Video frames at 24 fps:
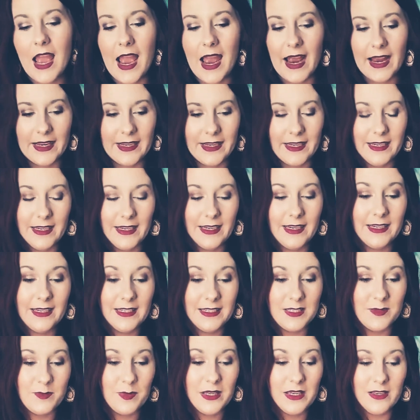And it
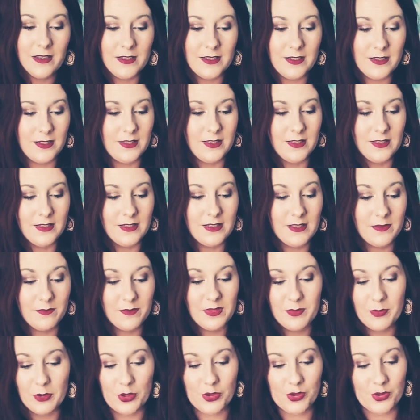is because some
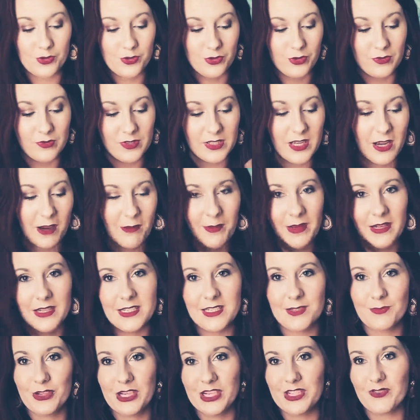spiritual truths come in,
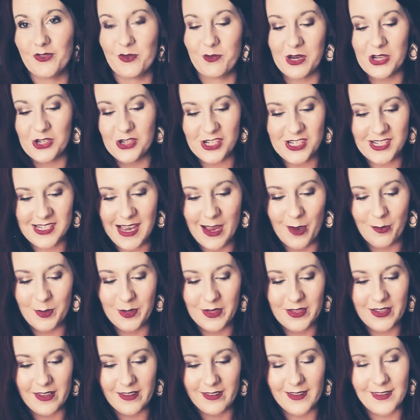some transformations
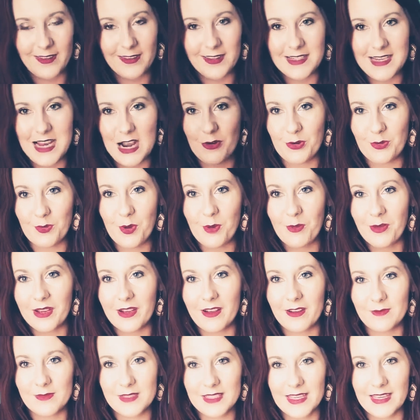happened, and then the Tower moment
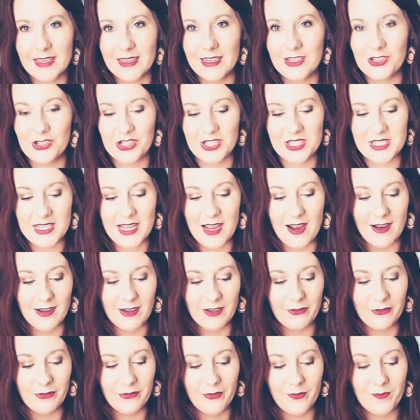comes in and just kind of